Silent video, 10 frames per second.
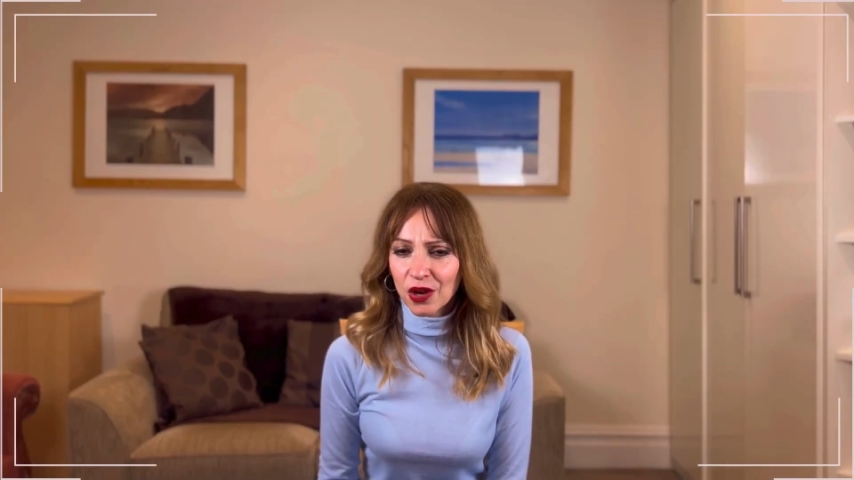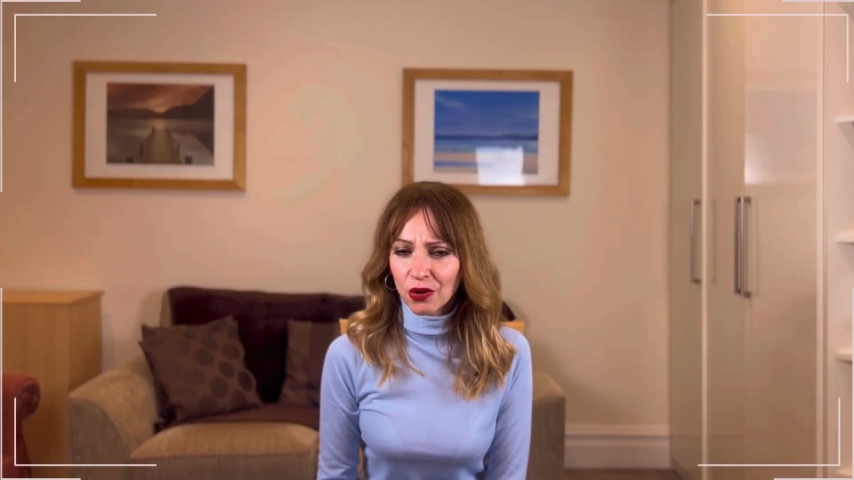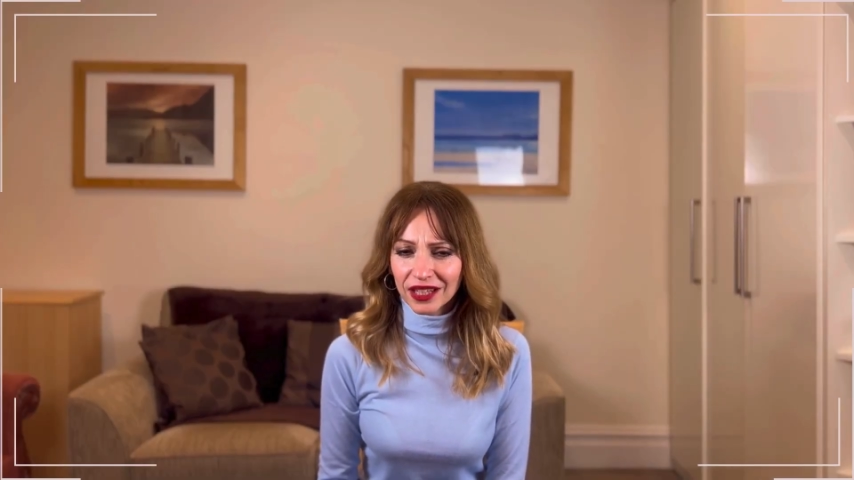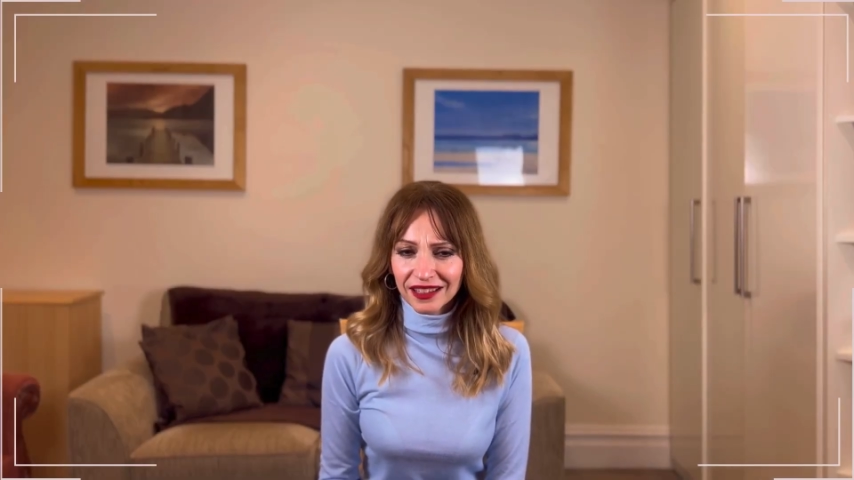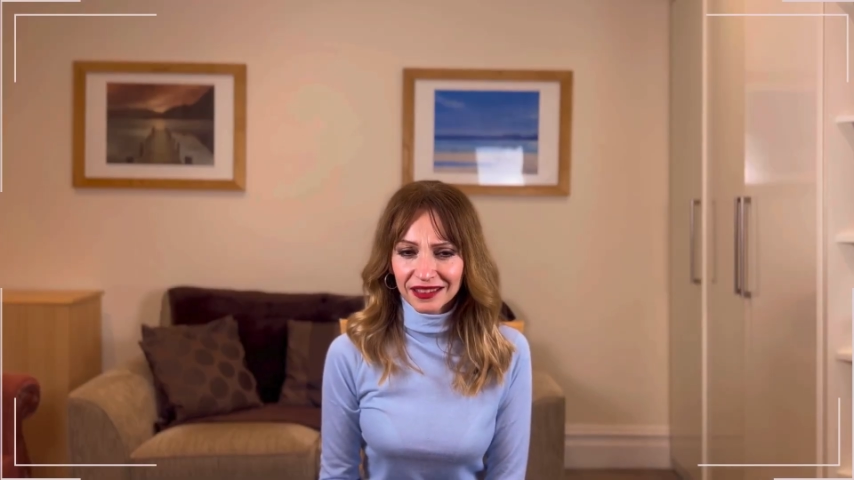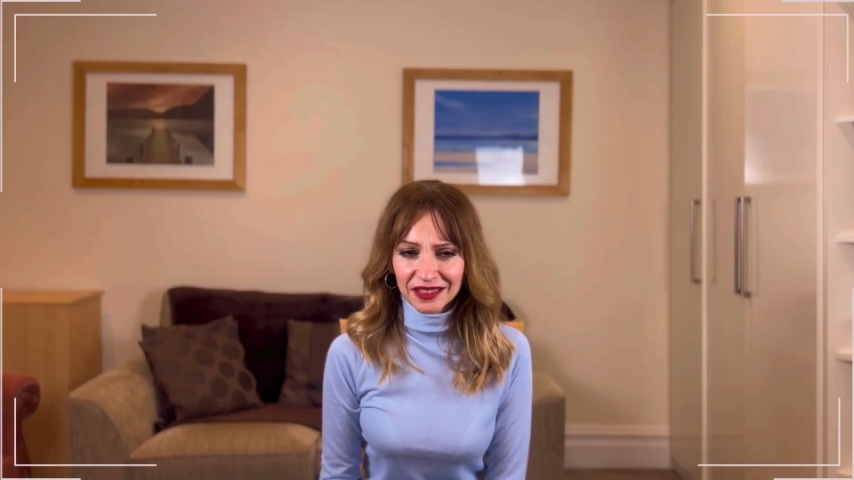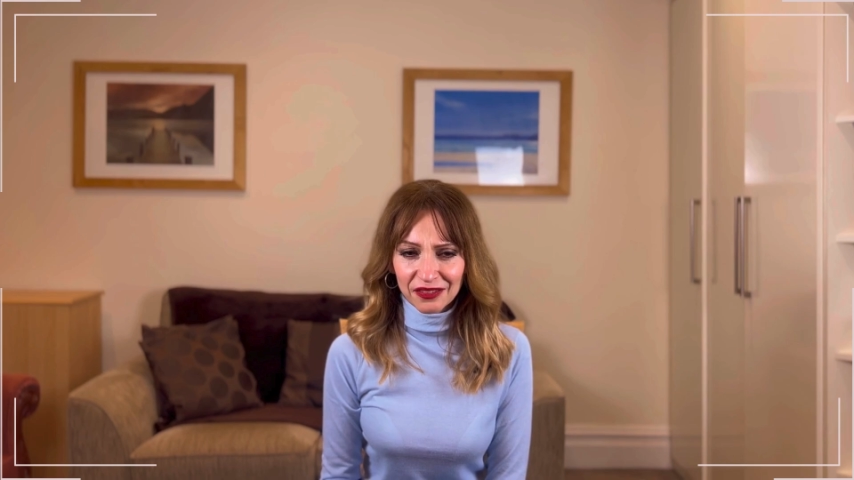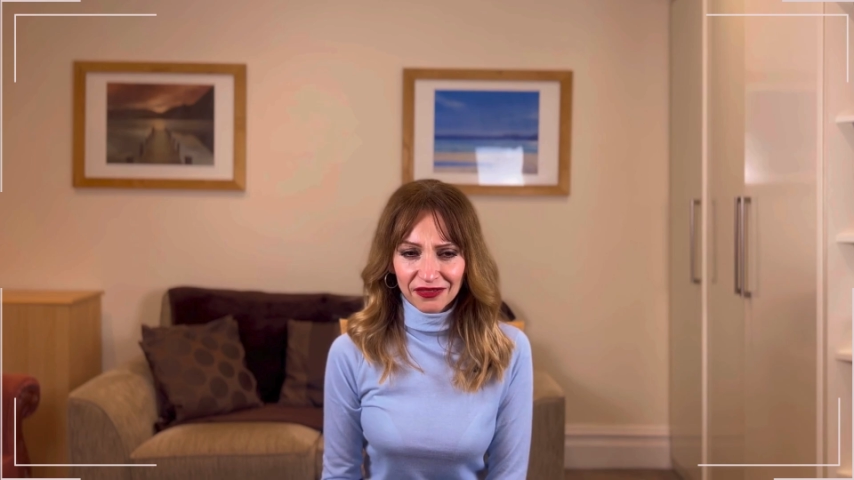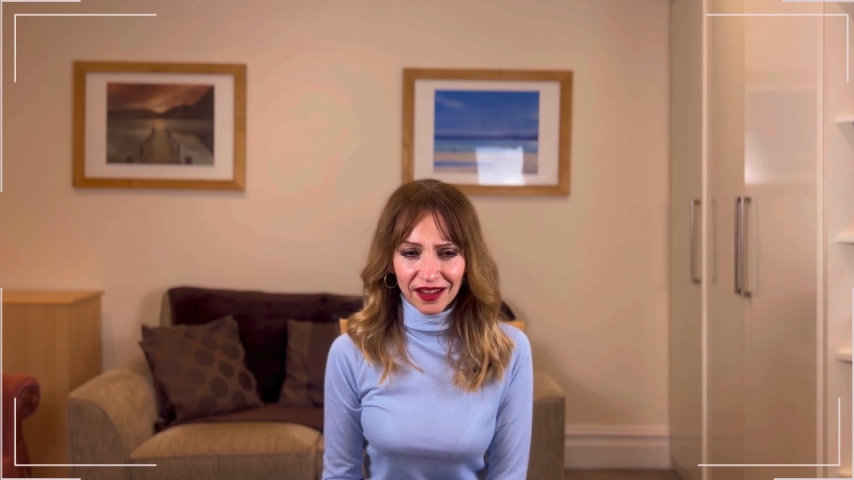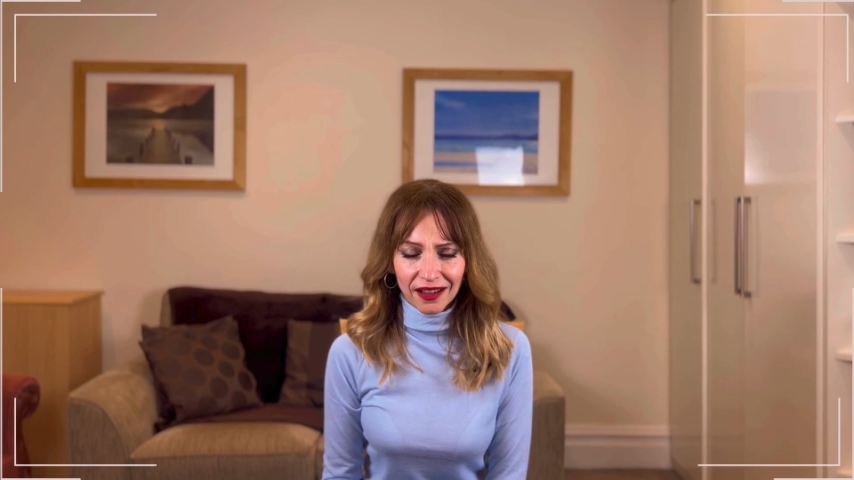Queen
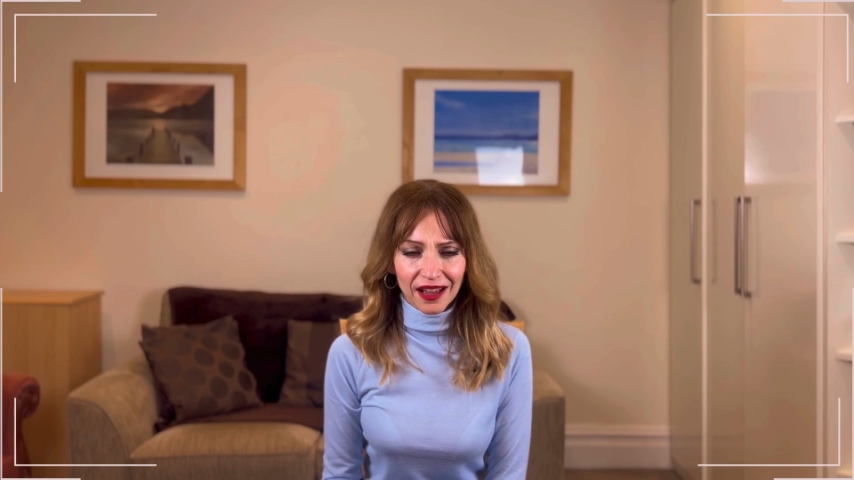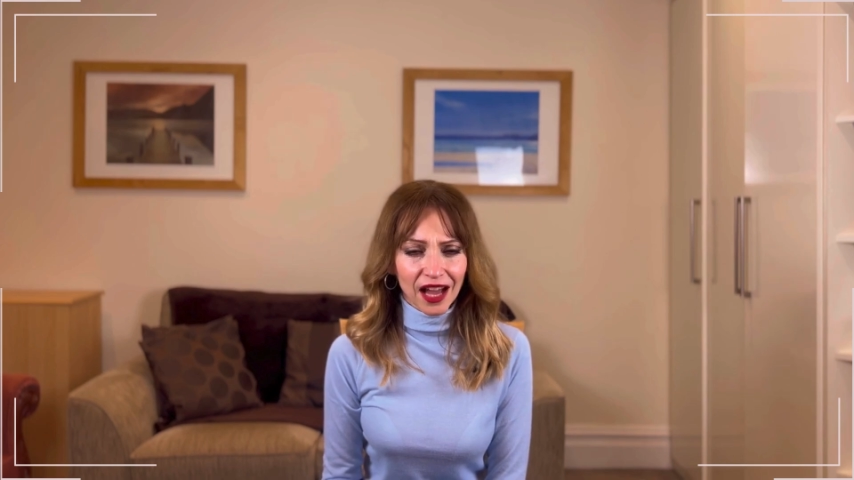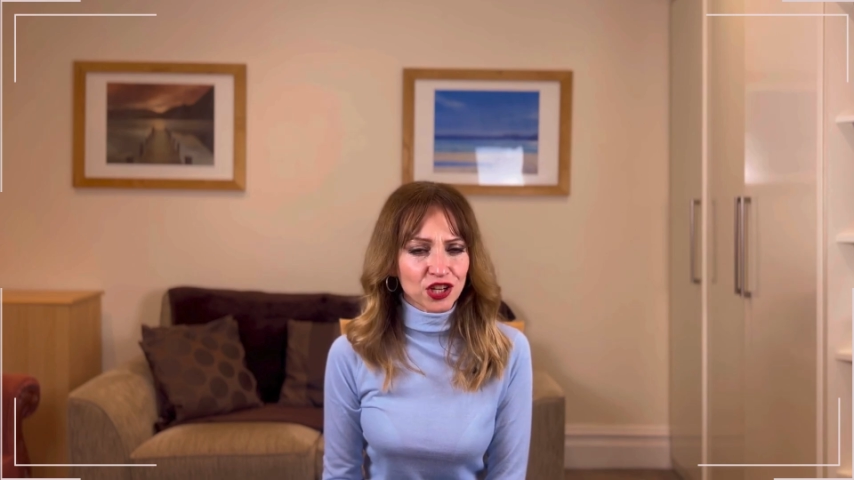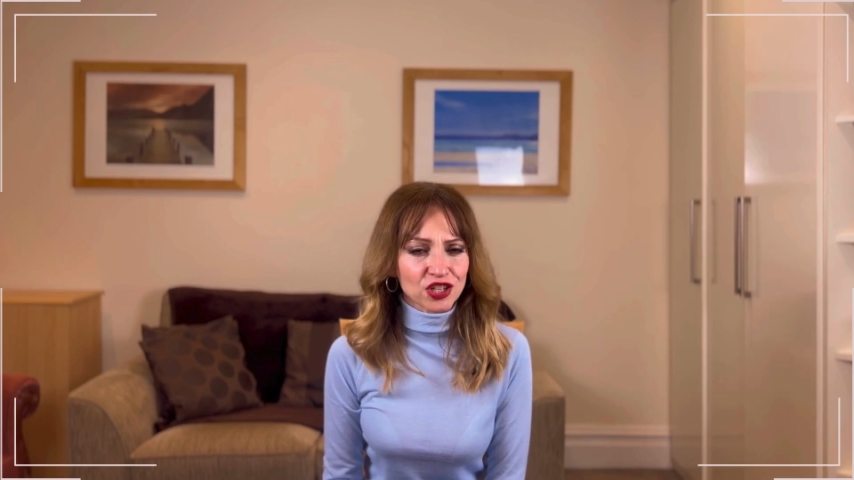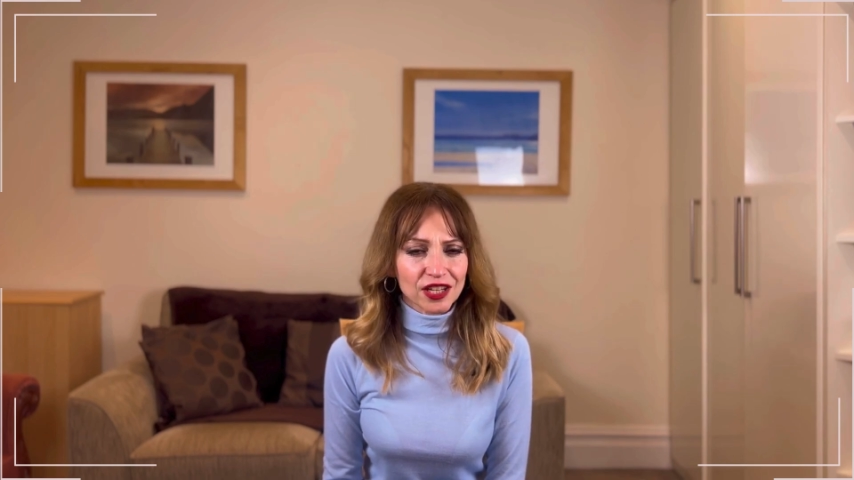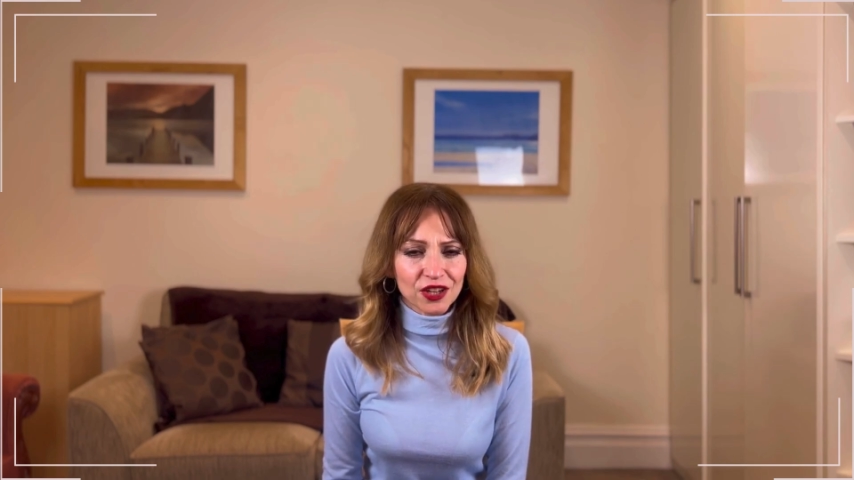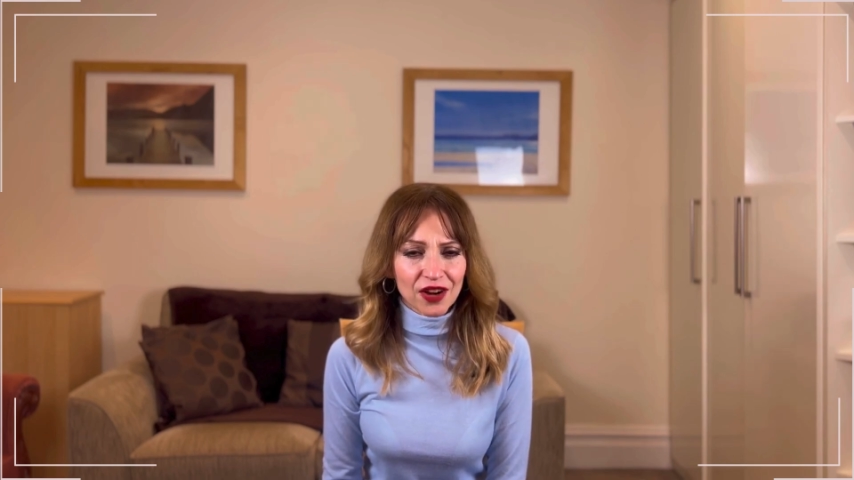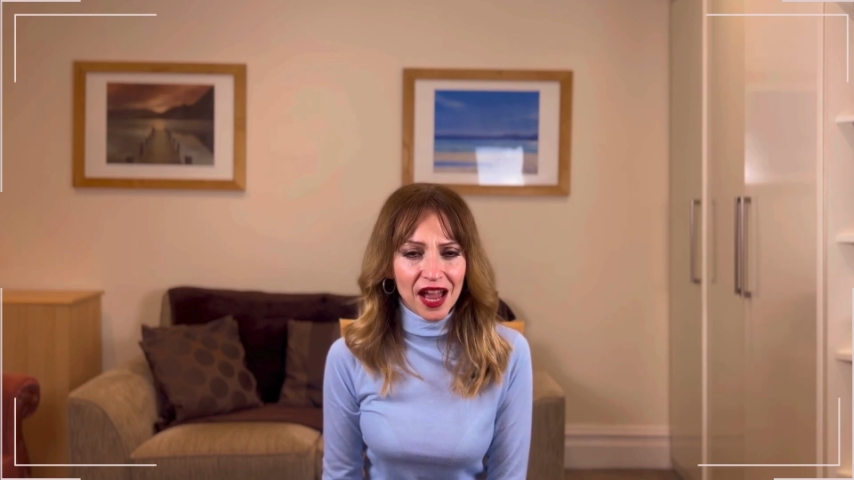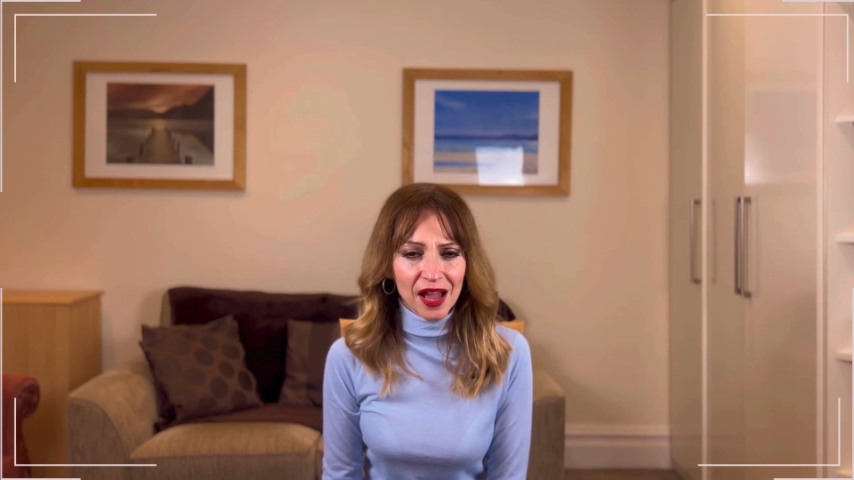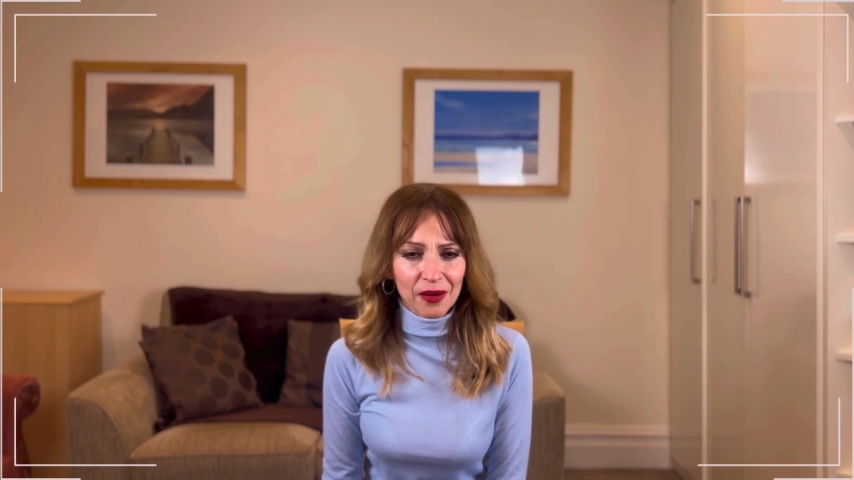Latifah, Ashley
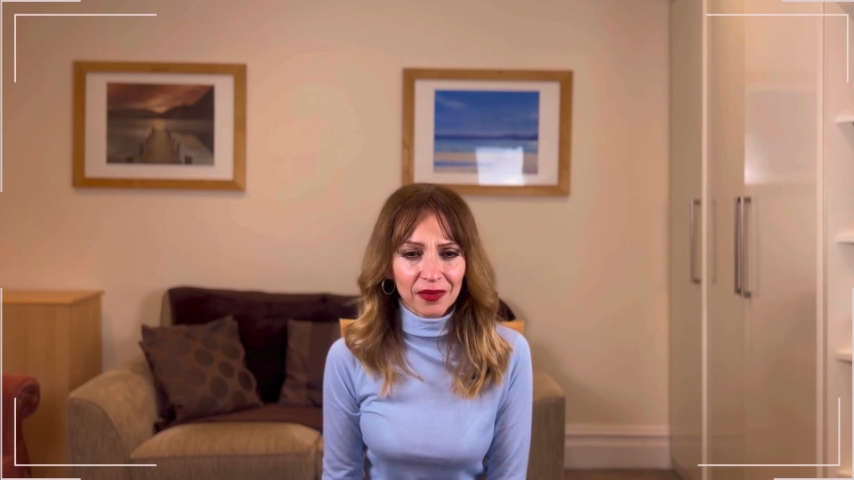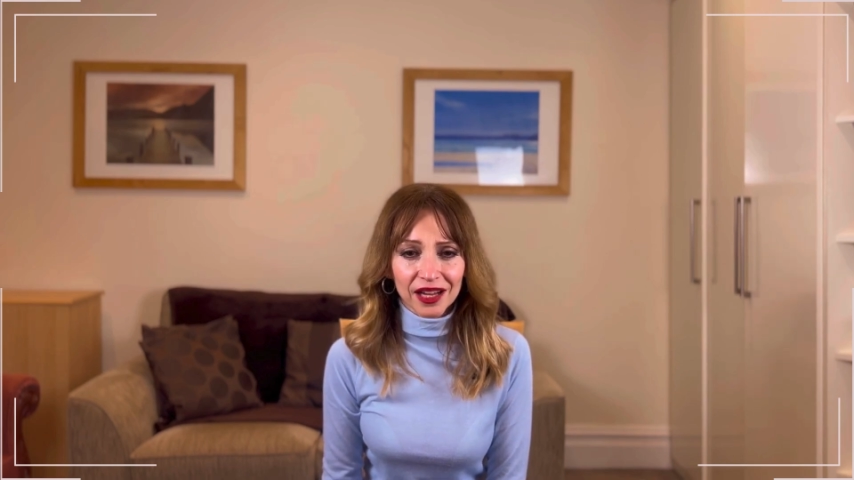Graham,